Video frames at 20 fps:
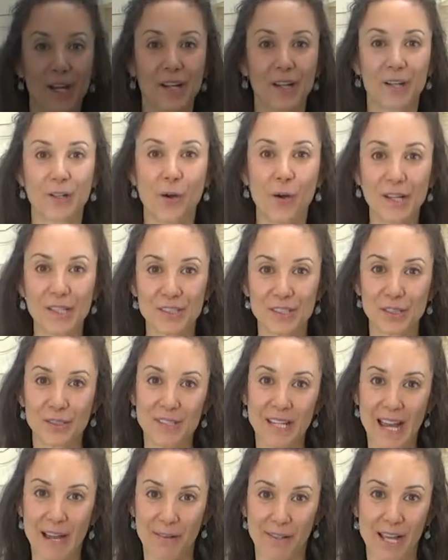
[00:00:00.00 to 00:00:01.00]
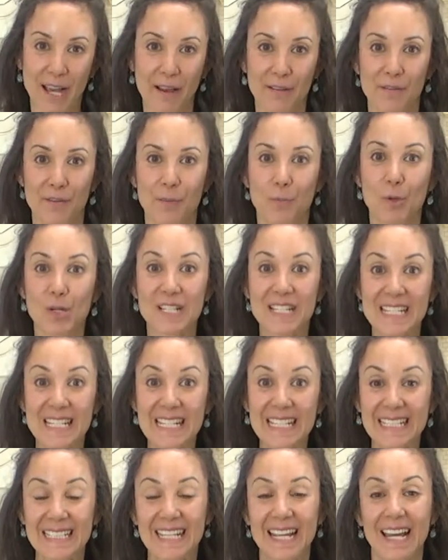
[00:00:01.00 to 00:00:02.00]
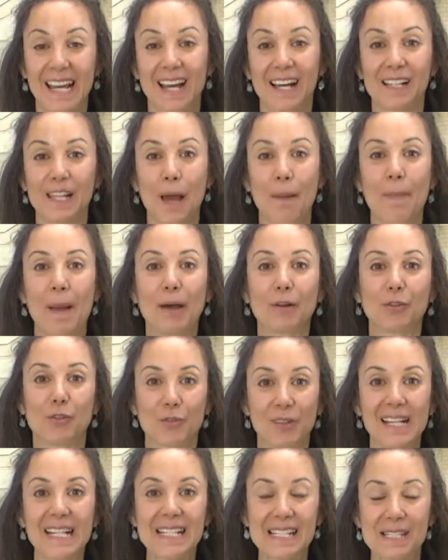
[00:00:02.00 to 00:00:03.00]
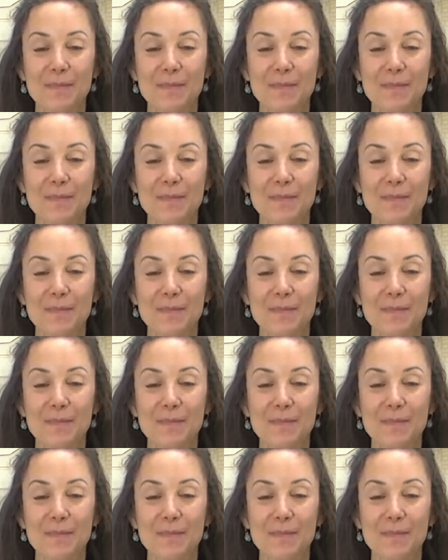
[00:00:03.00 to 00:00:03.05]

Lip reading: are going to now cover more detail about green